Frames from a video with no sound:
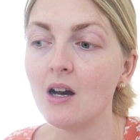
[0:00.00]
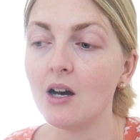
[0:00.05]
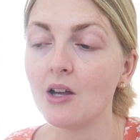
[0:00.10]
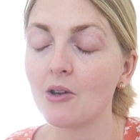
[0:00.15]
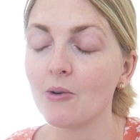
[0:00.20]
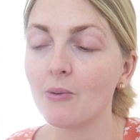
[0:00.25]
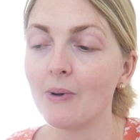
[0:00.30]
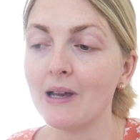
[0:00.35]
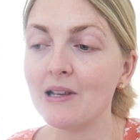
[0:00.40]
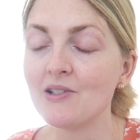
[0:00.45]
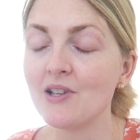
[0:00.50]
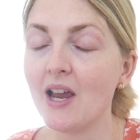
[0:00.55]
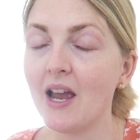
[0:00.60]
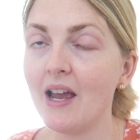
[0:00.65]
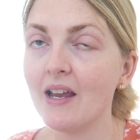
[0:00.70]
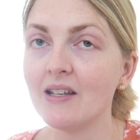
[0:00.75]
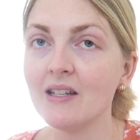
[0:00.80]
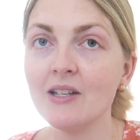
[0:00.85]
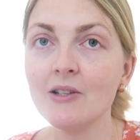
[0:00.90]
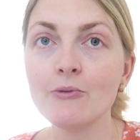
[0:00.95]
Otherwise, yeah,
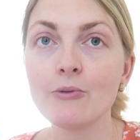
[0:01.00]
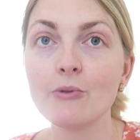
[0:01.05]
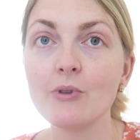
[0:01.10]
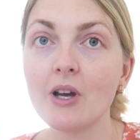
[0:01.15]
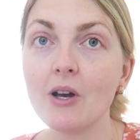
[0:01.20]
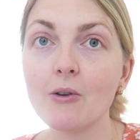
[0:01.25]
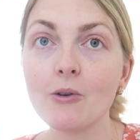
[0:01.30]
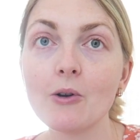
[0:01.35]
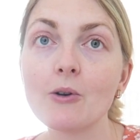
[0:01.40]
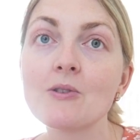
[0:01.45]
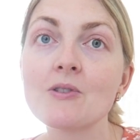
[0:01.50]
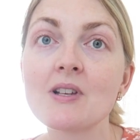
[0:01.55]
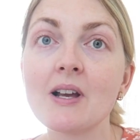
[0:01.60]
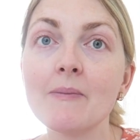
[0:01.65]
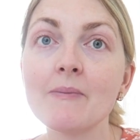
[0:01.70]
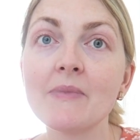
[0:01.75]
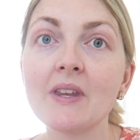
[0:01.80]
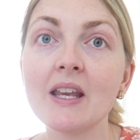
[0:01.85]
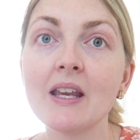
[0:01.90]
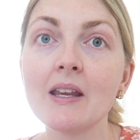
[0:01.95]
I need to download
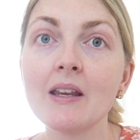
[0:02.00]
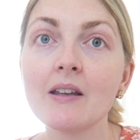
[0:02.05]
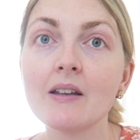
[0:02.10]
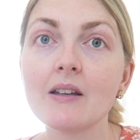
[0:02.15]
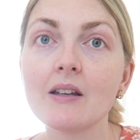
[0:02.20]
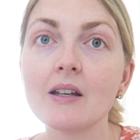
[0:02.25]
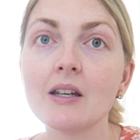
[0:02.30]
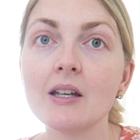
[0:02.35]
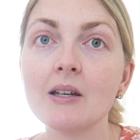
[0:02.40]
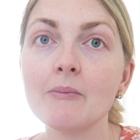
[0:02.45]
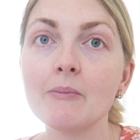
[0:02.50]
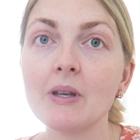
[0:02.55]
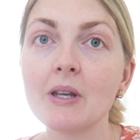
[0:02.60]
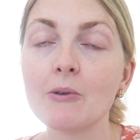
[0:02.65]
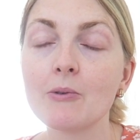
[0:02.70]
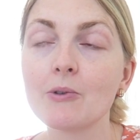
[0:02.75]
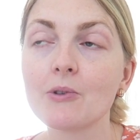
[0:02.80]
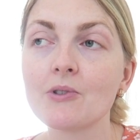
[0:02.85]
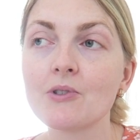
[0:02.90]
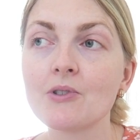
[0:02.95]
something um,
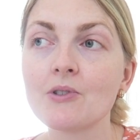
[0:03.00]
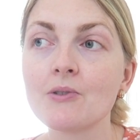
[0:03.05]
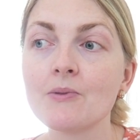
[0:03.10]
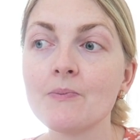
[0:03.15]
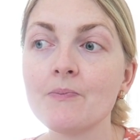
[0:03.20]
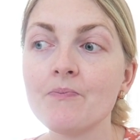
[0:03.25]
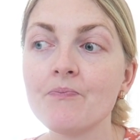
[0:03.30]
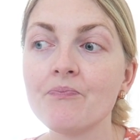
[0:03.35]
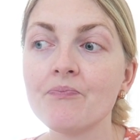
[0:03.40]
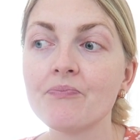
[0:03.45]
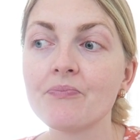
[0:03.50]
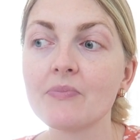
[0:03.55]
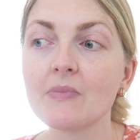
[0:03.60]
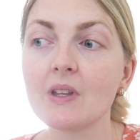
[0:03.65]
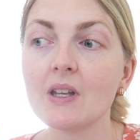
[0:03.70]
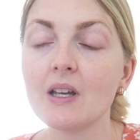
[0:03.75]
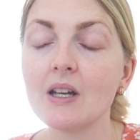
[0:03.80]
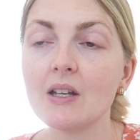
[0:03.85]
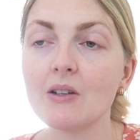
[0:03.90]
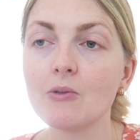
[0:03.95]
because
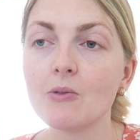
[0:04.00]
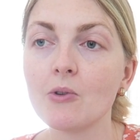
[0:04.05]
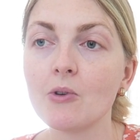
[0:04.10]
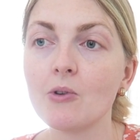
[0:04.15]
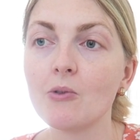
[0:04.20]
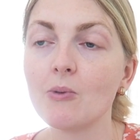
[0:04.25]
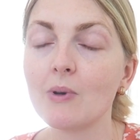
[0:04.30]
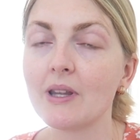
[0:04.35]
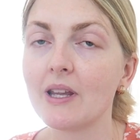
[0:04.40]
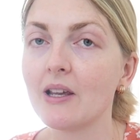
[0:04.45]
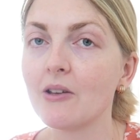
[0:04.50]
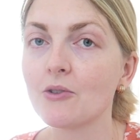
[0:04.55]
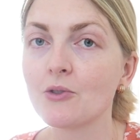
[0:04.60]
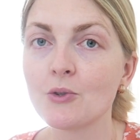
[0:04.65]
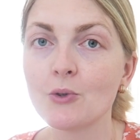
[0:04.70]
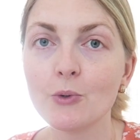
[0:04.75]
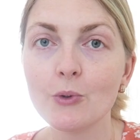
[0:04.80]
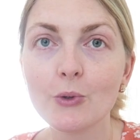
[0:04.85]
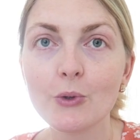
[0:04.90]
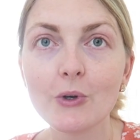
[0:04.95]
I don't know what
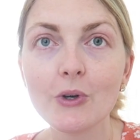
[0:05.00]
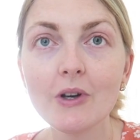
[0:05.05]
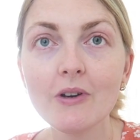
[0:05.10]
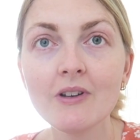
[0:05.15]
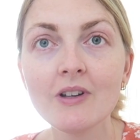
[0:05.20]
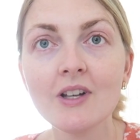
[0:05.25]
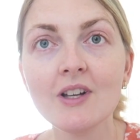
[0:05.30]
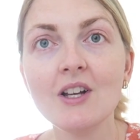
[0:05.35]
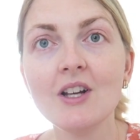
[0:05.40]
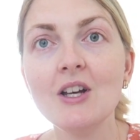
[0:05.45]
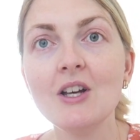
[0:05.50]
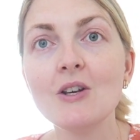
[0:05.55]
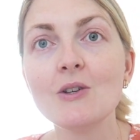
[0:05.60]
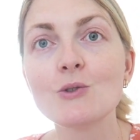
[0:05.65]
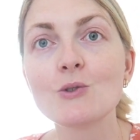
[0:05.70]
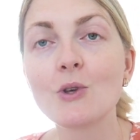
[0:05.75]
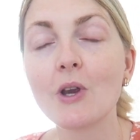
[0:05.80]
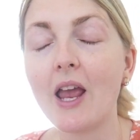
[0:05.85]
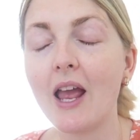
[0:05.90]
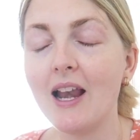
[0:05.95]
else to do.
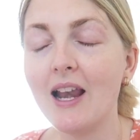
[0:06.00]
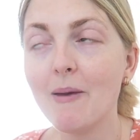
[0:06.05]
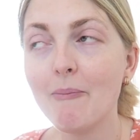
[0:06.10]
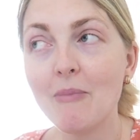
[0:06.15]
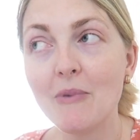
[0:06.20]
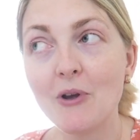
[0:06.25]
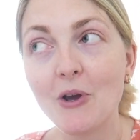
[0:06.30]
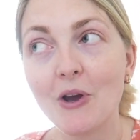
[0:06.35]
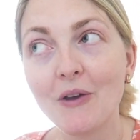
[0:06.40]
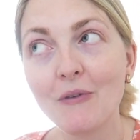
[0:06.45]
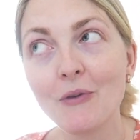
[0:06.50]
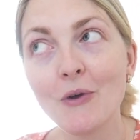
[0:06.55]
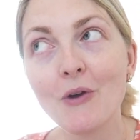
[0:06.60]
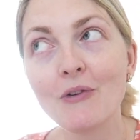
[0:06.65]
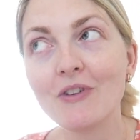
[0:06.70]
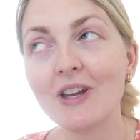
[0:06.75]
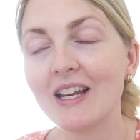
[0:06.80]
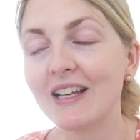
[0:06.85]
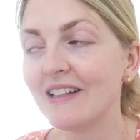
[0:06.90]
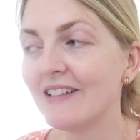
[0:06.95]
So yeah, let me know if you
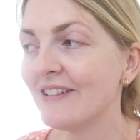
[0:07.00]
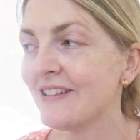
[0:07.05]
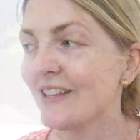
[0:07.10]
have any